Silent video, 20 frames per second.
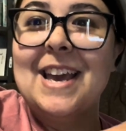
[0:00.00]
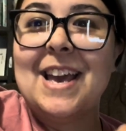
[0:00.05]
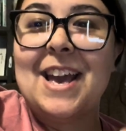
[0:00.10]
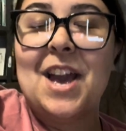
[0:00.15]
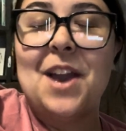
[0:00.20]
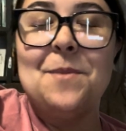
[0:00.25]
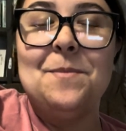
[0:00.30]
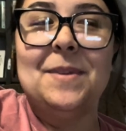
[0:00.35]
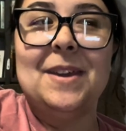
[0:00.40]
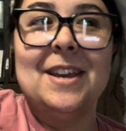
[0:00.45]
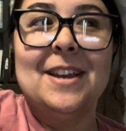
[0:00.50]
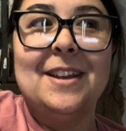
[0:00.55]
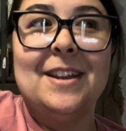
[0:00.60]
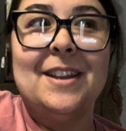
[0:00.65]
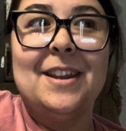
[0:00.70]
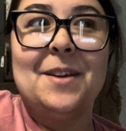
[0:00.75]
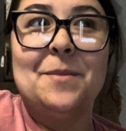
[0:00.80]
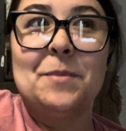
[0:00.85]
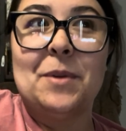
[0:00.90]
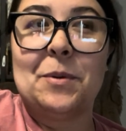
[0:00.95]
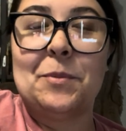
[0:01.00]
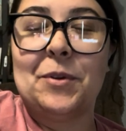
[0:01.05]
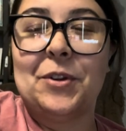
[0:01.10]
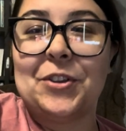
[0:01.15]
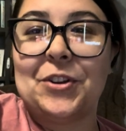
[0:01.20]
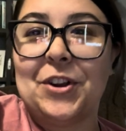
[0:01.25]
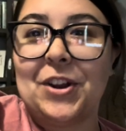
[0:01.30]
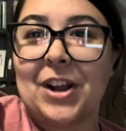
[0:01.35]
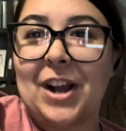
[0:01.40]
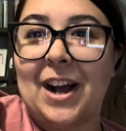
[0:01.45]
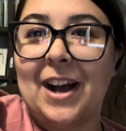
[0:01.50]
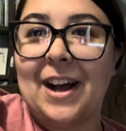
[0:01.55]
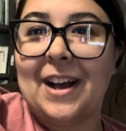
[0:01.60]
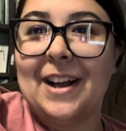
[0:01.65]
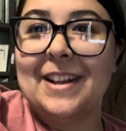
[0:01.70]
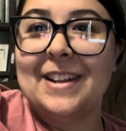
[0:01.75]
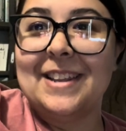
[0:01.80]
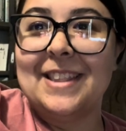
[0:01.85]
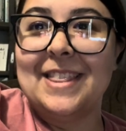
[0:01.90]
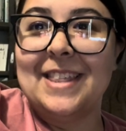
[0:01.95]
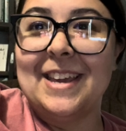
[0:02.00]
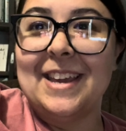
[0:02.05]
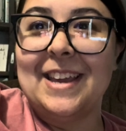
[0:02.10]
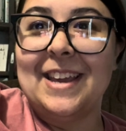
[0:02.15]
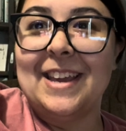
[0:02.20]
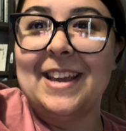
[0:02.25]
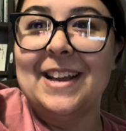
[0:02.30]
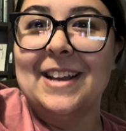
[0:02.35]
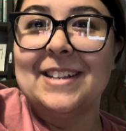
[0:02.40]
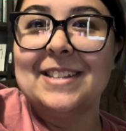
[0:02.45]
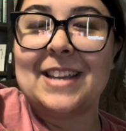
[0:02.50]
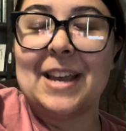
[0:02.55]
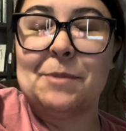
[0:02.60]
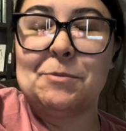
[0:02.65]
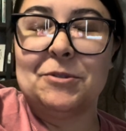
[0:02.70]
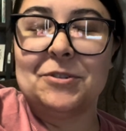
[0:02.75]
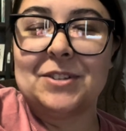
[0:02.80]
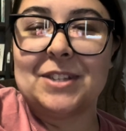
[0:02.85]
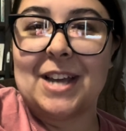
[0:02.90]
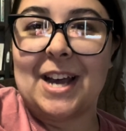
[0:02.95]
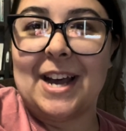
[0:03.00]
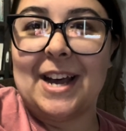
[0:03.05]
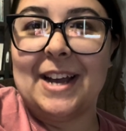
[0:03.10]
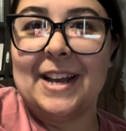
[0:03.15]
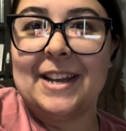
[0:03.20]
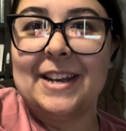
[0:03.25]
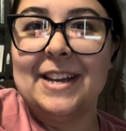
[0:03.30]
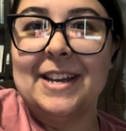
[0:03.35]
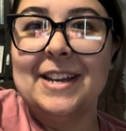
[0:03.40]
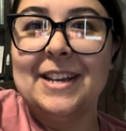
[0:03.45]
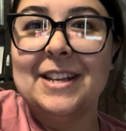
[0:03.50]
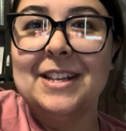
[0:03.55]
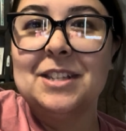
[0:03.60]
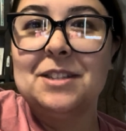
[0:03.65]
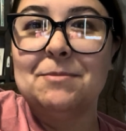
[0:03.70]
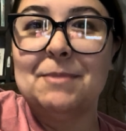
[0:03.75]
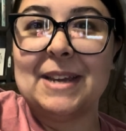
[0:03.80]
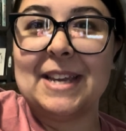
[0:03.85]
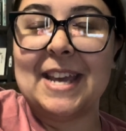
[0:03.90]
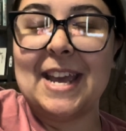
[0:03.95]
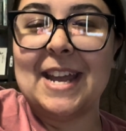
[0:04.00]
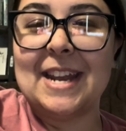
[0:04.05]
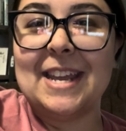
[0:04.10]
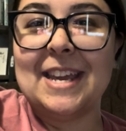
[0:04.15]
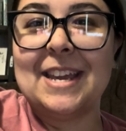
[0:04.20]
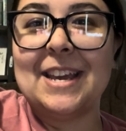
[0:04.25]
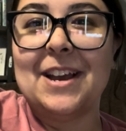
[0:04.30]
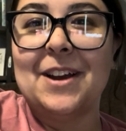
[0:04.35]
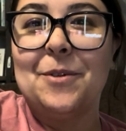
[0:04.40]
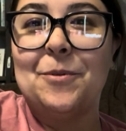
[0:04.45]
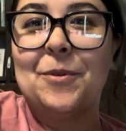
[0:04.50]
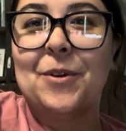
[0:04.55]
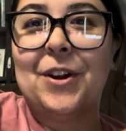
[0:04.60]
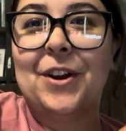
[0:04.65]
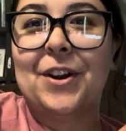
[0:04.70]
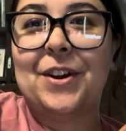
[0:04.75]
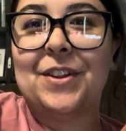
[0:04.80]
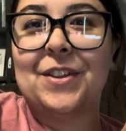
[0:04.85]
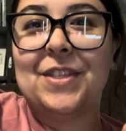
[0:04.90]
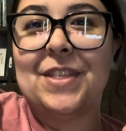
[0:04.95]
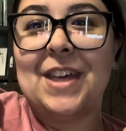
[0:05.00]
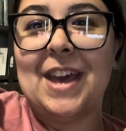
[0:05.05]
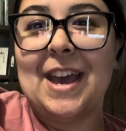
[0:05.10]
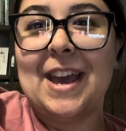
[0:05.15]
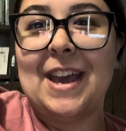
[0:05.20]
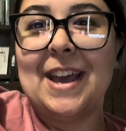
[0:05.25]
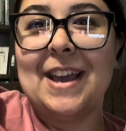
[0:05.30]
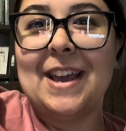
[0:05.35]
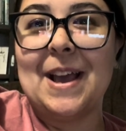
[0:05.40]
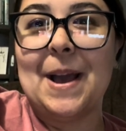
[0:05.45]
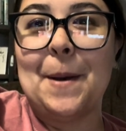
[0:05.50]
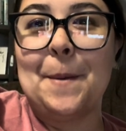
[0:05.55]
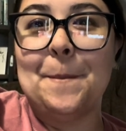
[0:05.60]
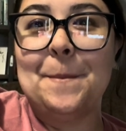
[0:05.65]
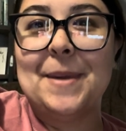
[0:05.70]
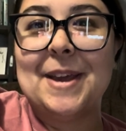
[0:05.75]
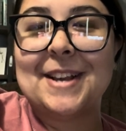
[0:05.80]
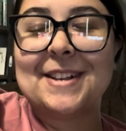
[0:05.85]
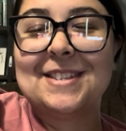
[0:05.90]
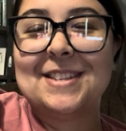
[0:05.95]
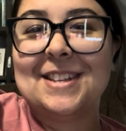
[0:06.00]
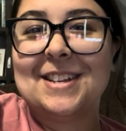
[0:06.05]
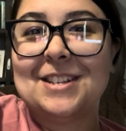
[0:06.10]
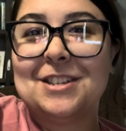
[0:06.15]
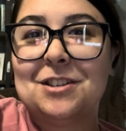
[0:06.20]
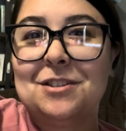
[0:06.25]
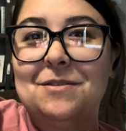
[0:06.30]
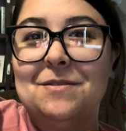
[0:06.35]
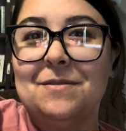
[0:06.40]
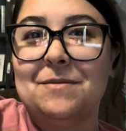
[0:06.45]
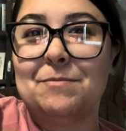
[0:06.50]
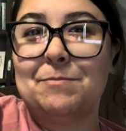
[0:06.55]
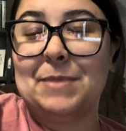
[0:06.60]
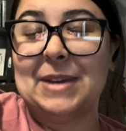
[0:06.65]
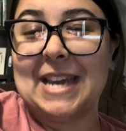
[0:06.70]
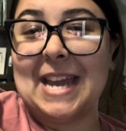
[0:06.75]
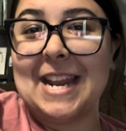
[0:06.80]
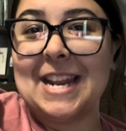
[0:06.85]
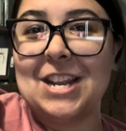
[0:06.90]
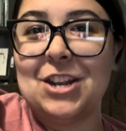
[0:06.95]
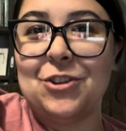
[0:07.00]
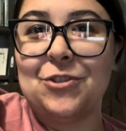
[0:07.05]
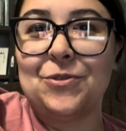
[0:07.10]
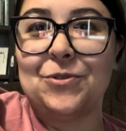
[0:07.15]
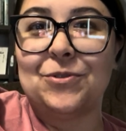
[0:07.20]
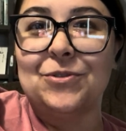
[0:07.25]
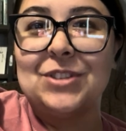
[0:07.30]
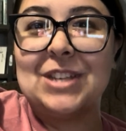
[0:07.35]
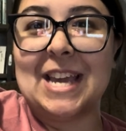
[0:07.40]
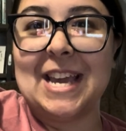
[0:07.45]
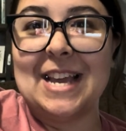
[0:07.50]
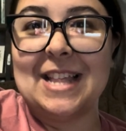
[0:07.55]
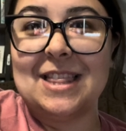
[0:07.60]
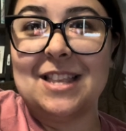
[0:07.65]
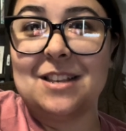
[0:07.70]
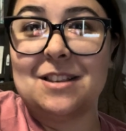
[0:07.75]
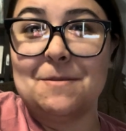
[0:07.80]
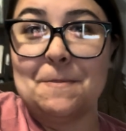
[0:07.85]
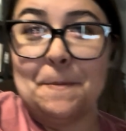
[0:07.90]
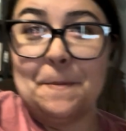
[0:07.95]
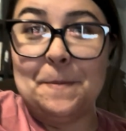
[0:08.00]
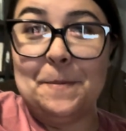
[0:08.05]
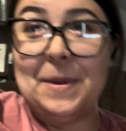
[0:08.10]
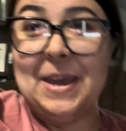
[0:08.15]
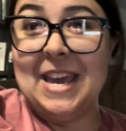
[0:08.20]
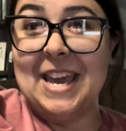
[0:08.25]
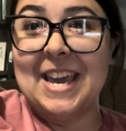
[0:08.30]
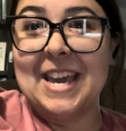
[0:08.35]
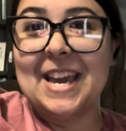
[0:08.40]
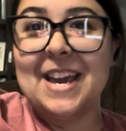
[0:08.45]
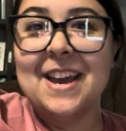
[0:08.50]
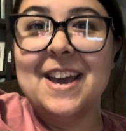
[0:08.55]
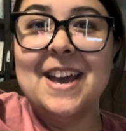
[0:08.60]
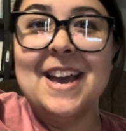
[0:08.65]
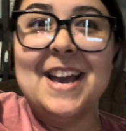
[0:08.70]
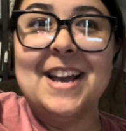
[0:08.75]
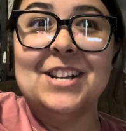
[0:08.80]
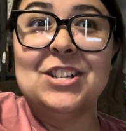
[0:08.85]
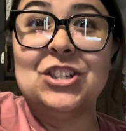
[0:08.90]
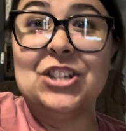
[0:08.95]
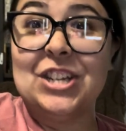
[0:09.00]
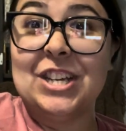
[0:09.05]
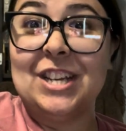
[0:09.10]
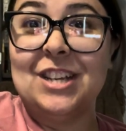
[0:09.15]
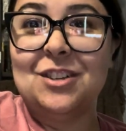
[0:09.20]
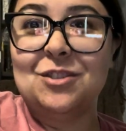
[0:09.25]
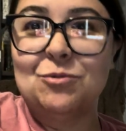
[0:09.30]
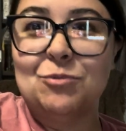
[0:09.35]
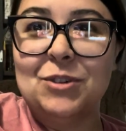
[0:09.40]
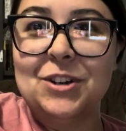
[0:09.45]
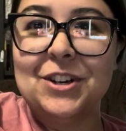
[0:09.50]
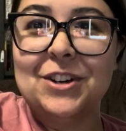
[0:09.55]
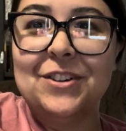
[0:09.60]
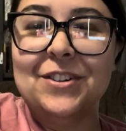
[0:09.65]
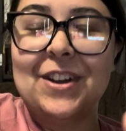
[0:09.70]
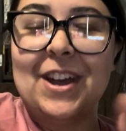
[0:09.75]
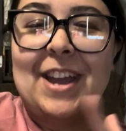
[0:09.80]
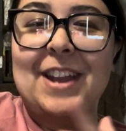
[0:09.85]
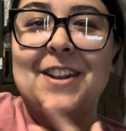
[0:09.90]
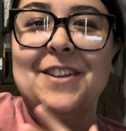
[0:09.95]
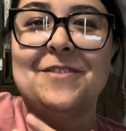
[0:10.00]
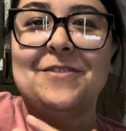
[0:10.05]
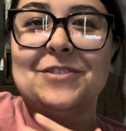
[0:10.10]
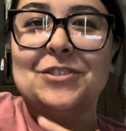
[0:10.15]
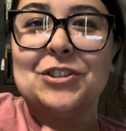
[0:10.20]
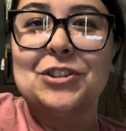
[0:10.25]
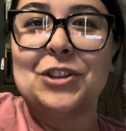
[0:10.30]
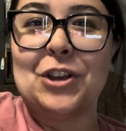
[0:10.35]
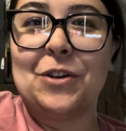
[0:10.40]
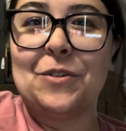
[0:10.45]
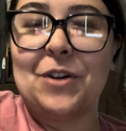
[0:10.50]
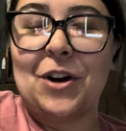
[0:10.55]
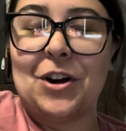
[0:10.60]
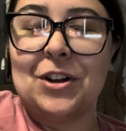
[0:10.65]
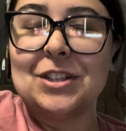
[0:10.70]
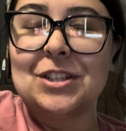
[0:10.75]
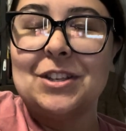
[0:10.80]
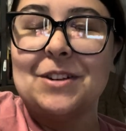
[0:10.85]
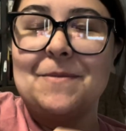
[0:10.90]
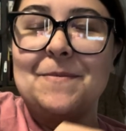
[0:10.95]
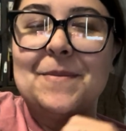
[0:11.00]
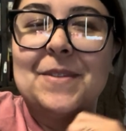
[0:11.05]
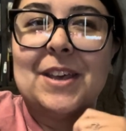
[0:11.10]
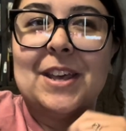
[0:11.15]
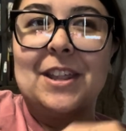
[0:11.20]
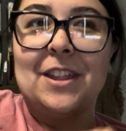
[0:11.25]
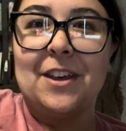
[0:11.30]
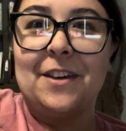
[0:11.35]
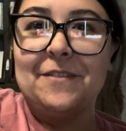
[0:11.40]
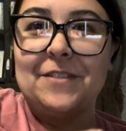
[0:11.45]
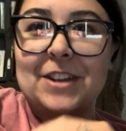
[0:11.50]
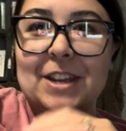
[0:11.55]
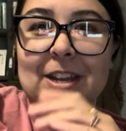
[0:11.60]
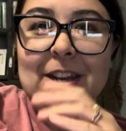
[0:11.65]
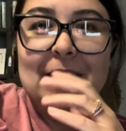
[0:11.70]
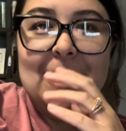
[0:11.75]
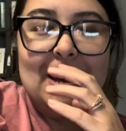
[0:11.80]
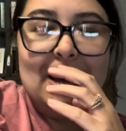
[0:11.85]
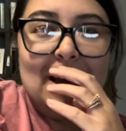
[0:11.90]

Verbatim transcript: And me and my brother got the table side spaghetti where they mixed the spaghetti noodles in this big cheese wheel and it was so awesome. I loved it.